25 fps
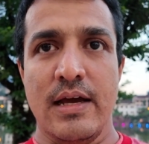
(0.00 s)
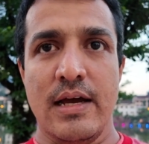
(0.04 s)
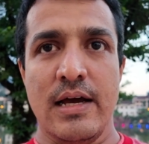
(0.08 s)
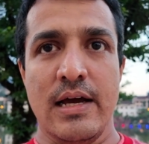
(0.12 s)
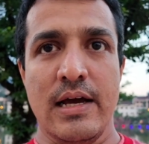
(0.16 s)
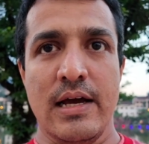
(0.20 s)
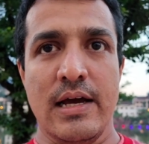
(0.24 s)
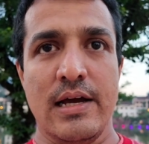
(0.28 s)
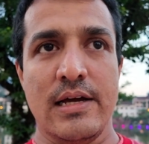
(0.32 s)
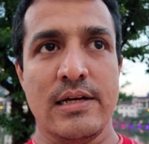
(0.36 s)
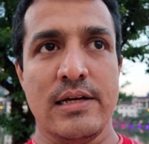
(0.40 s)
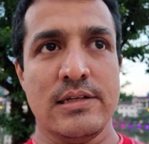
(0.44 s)

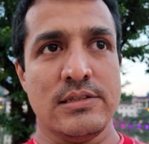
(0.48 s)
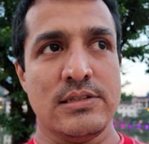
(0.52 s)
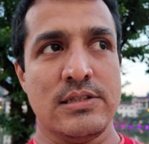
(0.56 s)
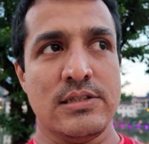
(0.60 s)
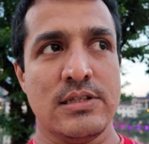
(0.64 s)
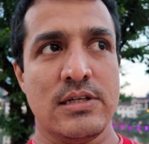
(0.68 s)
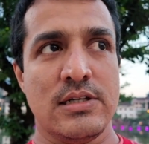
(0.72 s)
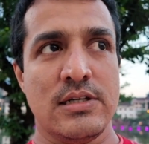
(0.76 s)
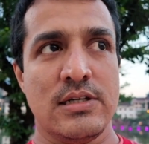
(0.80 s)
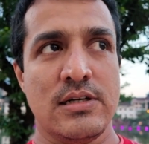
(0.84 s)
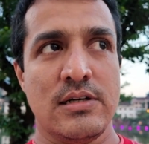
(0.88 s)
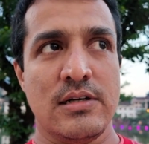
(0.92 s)
and
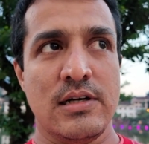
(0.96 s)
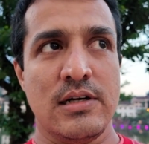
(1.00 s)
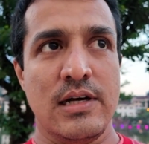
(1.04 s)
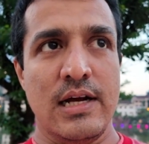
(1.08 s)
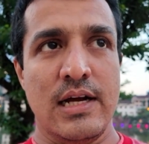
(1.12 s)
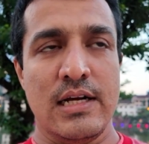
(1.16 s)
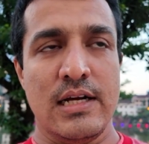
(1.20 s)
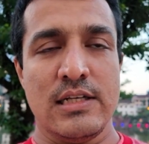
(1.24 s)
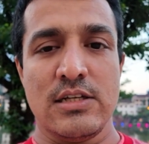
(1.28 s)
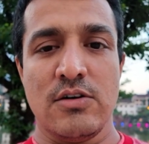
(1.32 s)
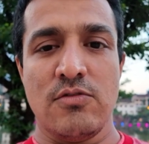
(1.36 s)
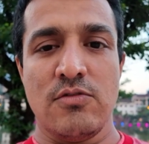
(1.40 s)

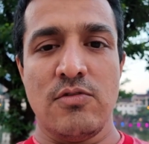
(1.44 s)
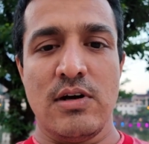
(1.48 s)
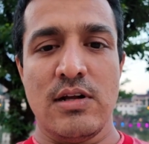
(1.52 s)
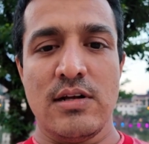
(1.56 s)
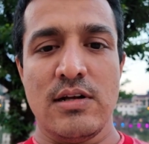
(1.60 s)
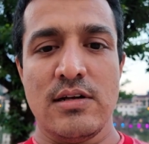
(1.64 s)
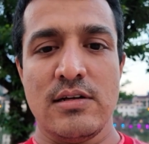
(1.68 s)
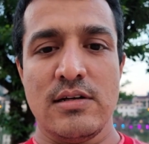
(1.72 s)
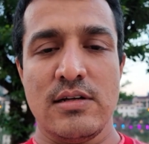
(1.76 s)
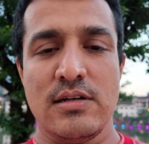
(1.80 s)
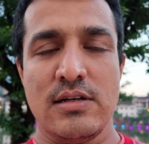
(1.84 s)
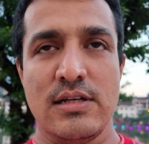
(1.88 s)
another
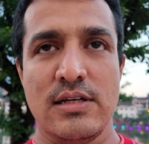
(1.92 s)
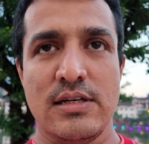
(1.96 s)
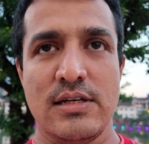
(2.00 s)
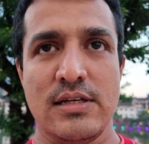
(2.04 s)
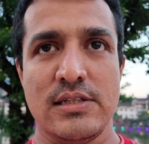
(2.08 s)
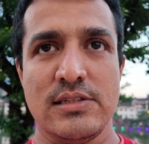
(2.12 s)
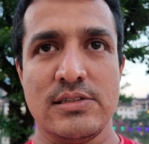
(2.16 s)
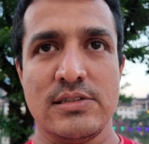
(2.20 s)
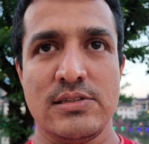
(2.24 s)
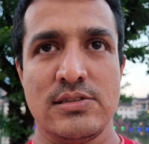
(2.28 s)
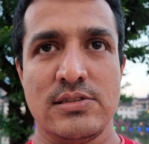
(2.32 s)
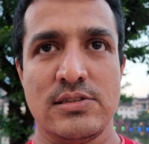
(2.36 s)
one
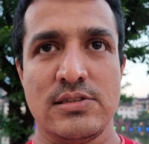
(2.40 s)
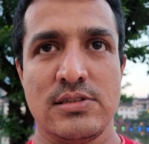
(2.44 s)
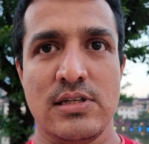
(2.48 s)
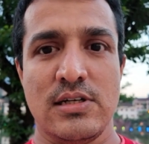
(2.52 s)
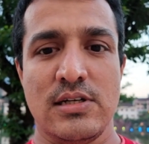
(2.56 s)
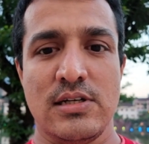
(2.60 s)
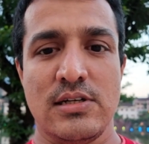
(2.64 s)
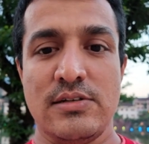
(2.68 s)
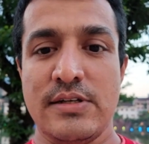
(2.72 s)
is